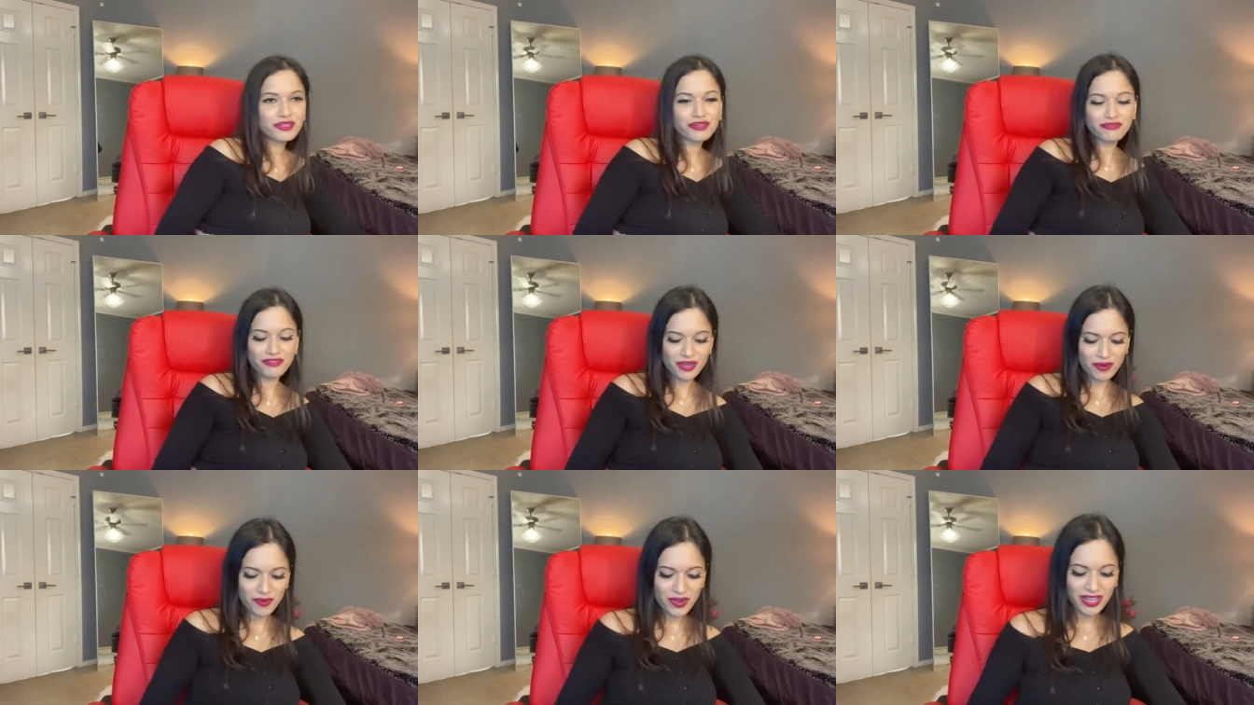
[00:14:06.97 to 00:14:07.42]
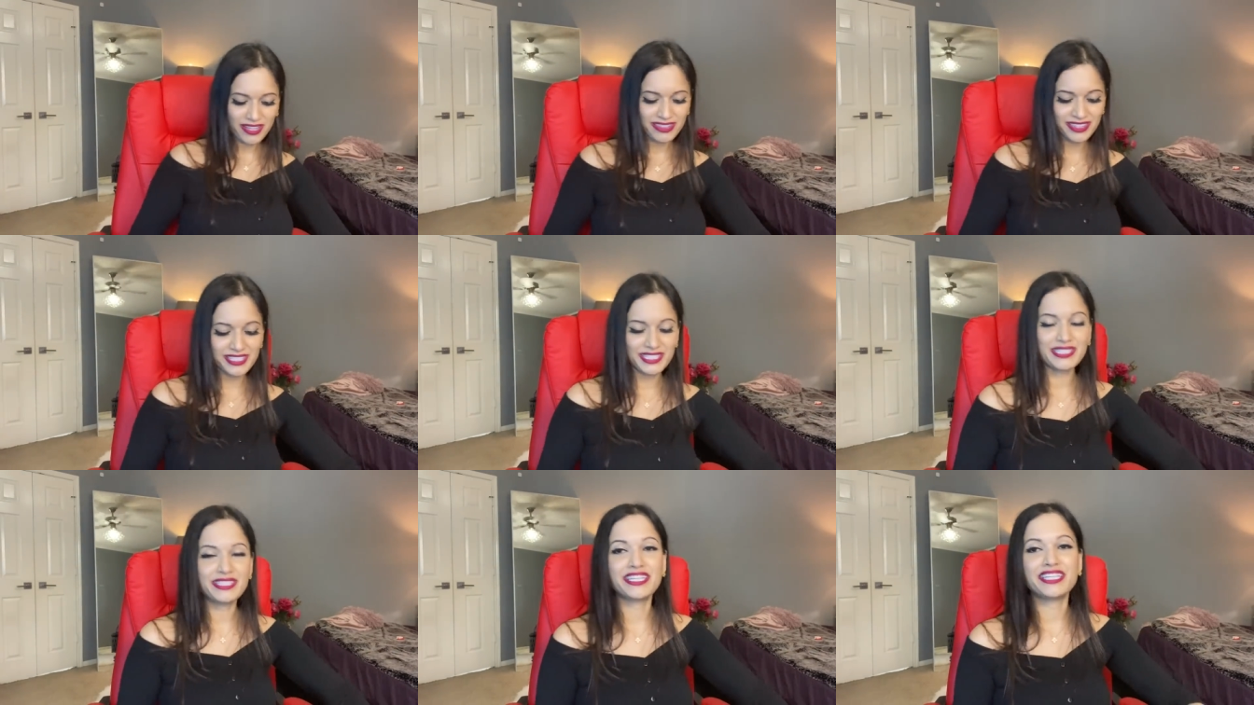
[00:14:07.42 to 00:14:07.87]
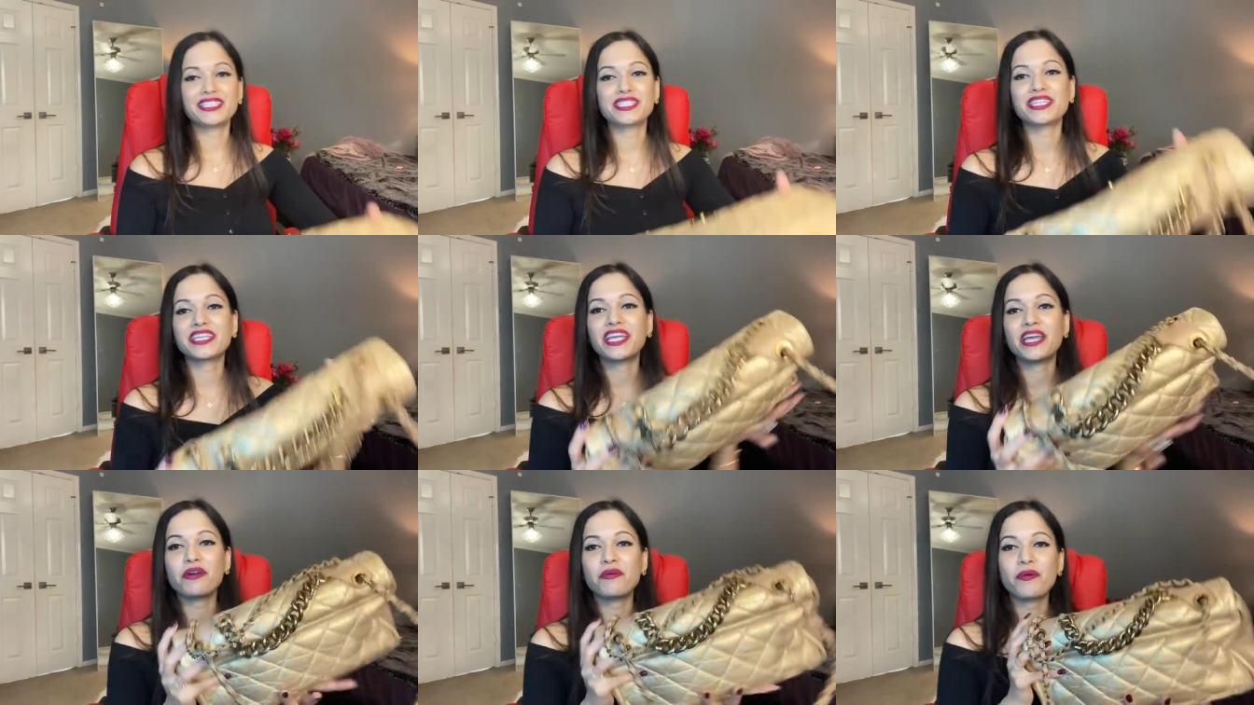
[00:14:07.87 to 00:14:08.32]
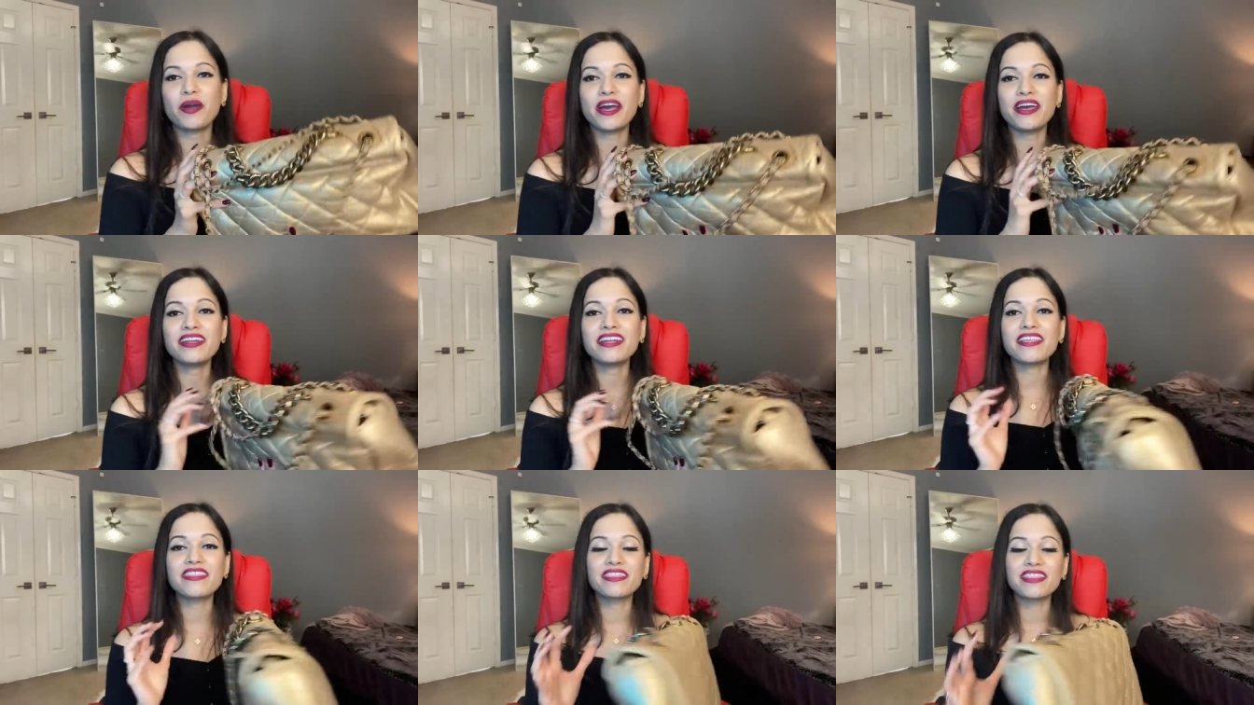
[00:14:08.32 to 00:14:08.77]
if I want it to get
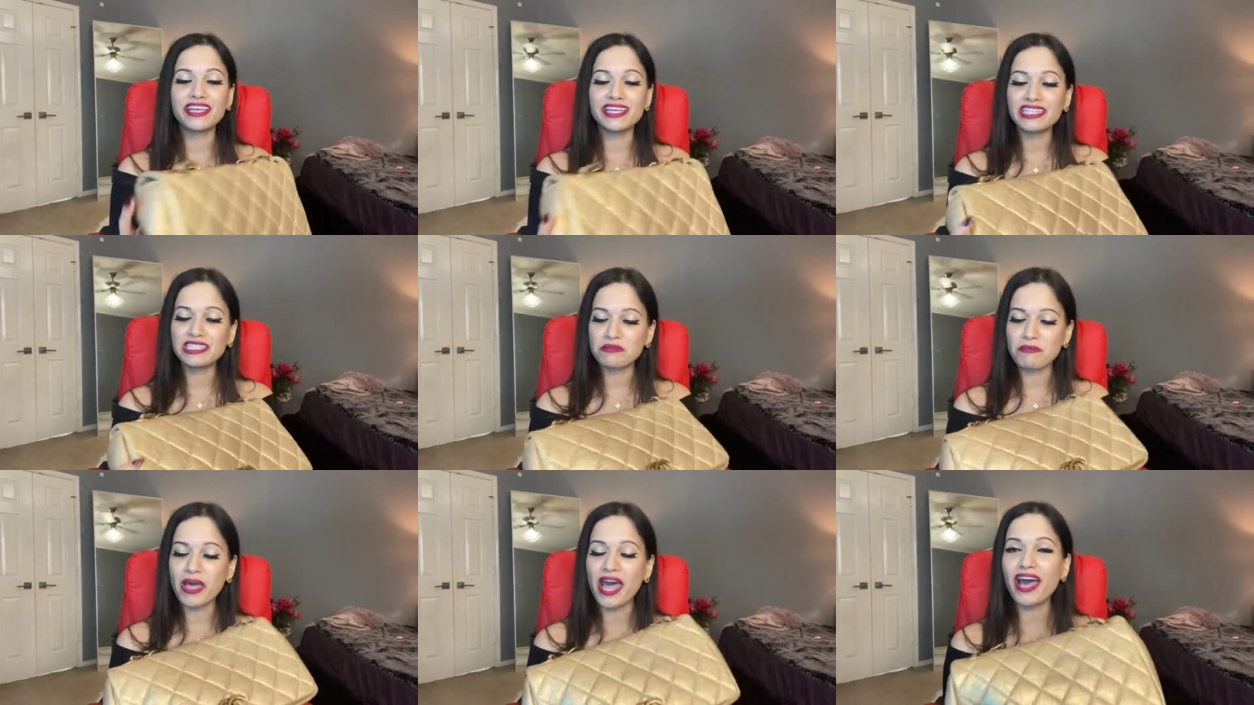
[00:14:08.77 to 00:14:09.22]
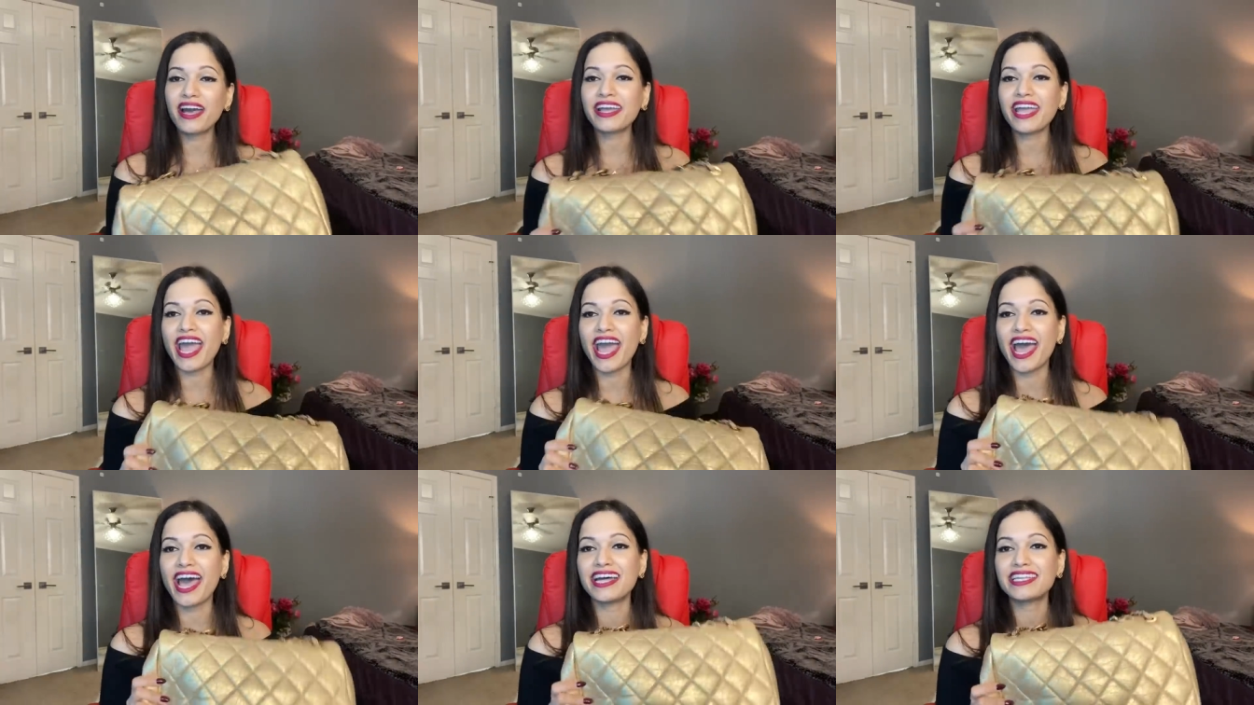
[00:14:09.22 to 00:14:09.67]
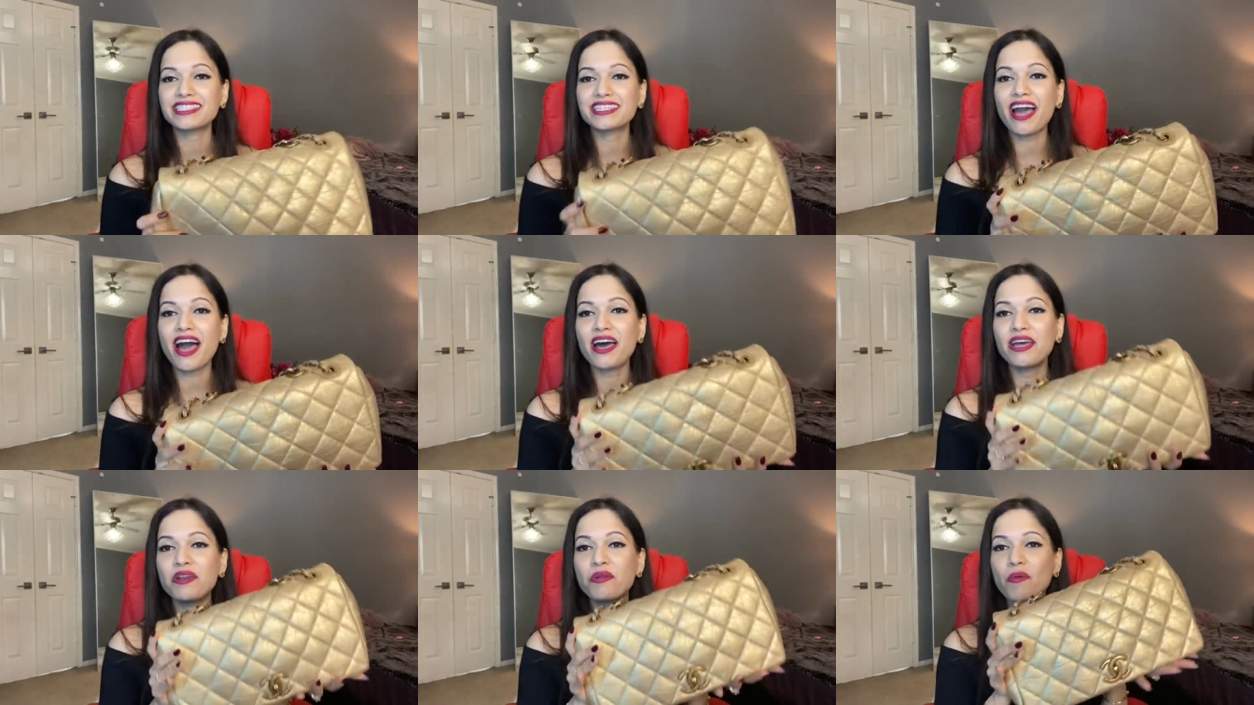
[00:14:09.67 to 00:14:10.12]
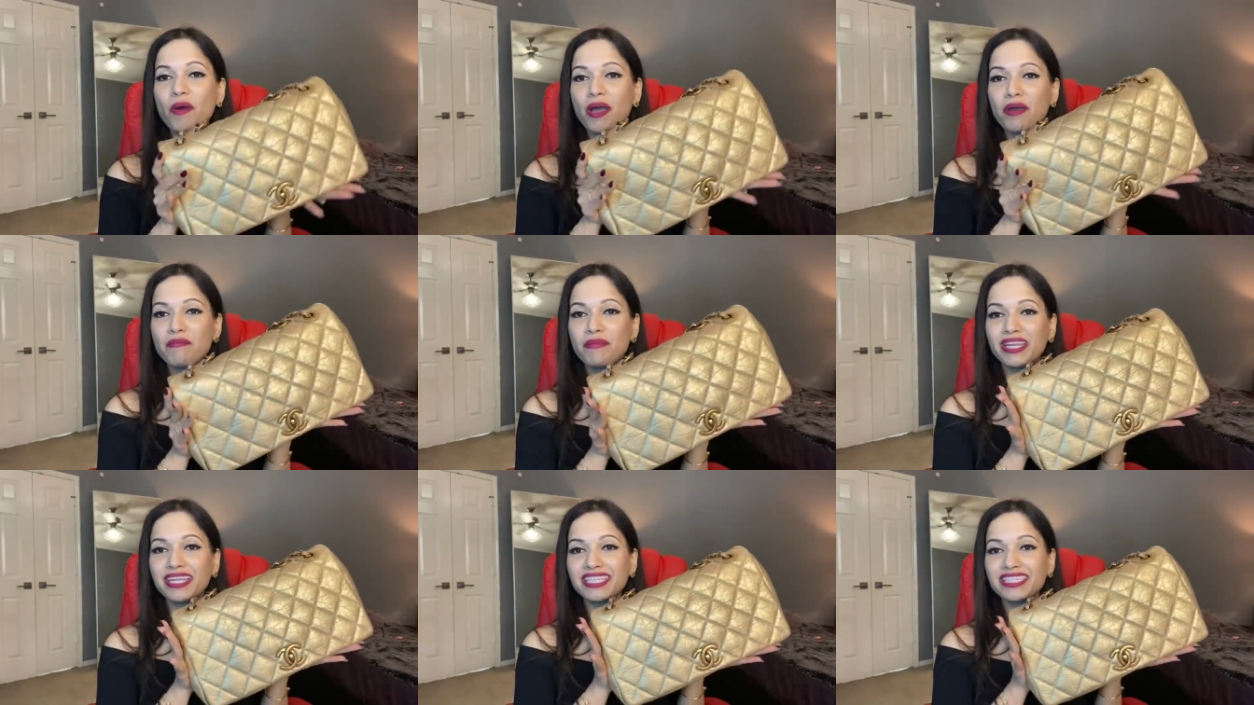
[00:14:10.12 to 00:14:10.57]
wet. This bag has gotten
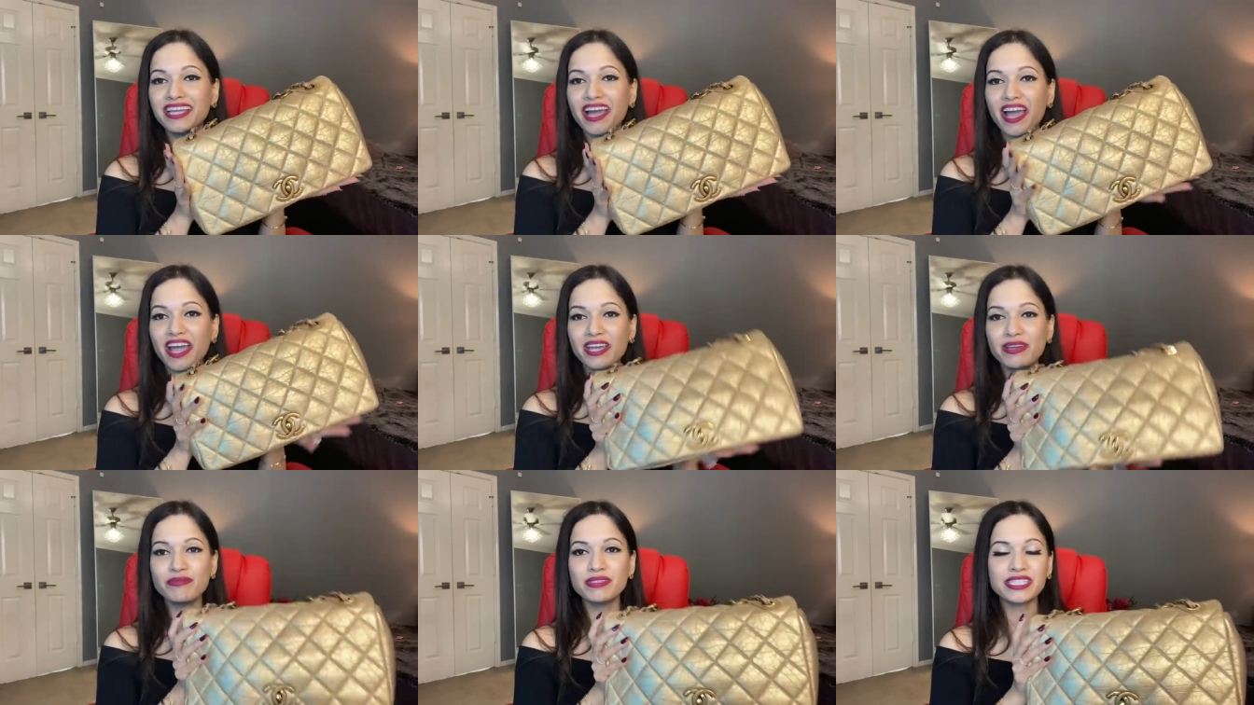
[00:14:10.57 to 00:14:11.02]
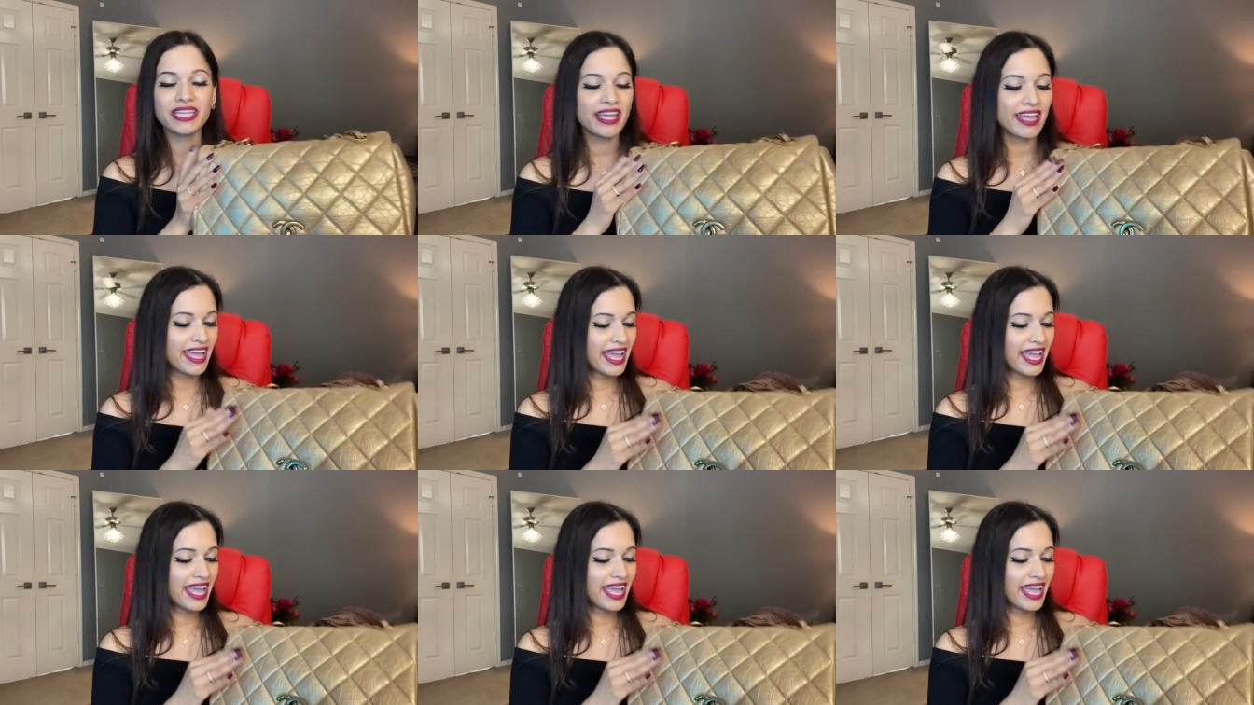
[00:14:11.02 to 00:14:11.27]
wet many times,